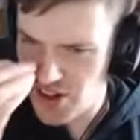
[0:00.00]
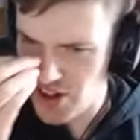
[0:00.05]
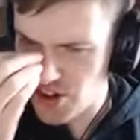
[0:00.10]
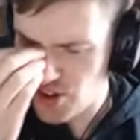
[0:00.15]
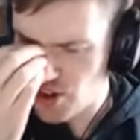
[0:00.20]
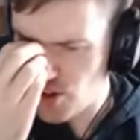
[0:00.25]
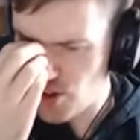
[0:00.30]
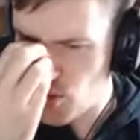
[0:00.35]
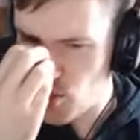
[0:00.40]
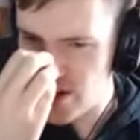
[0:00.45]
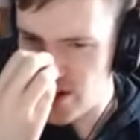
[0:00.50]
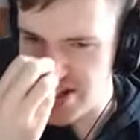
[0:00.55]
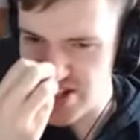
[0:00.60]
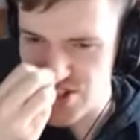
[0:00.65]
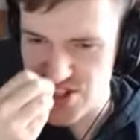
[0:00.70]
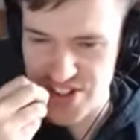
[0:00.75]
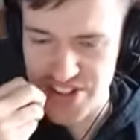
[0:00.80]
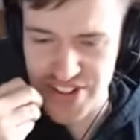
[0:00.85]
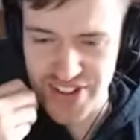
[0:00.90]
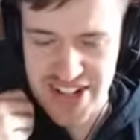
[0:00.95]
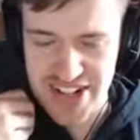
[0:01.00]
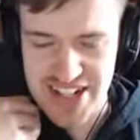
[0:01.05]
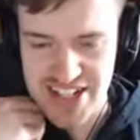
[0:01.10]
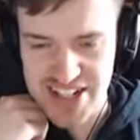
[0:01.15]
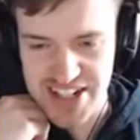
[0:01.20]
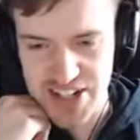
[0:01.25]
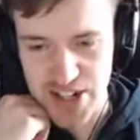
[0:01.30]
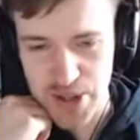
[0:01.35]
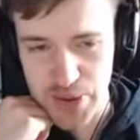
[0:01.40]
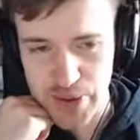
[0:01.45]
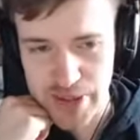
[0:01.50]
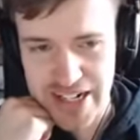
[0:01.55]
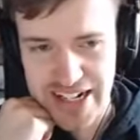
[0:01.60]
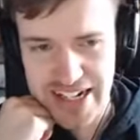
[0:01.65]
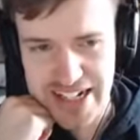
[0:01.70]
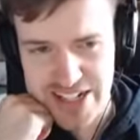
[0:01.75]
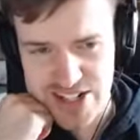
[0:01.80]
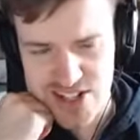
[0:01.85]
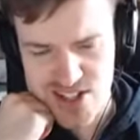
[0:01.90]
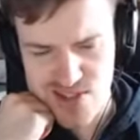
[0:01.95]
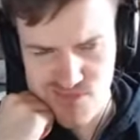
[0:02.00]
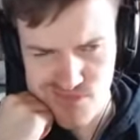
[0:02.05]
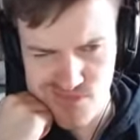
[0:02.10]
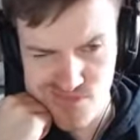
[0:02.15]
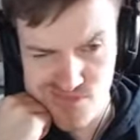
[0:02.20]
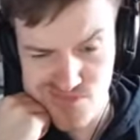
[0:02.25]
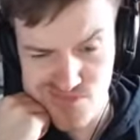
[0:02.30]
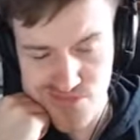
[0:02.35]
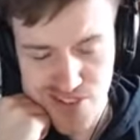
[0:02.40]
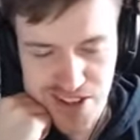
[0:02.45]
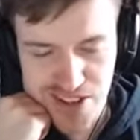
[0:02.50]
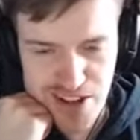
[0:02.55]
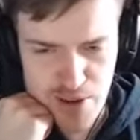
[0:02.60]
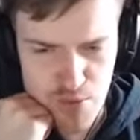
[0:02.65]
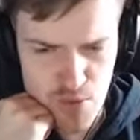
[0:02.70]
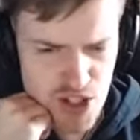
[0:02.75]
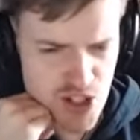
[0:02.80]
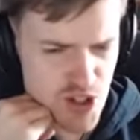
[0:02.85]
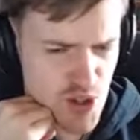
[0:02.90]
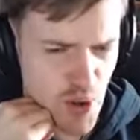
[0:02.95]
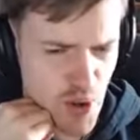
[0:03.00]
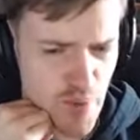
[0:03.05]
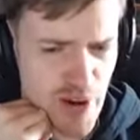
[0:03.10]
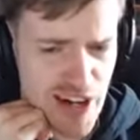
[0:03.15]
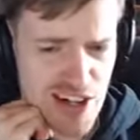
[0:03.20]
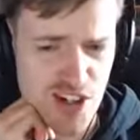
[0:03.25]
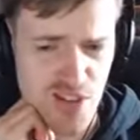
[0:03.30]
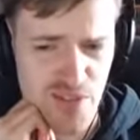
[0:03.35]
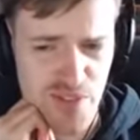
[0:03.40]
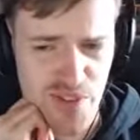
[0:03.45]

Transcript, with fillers: Clockwise 90 degrees. Hmm. In which direction,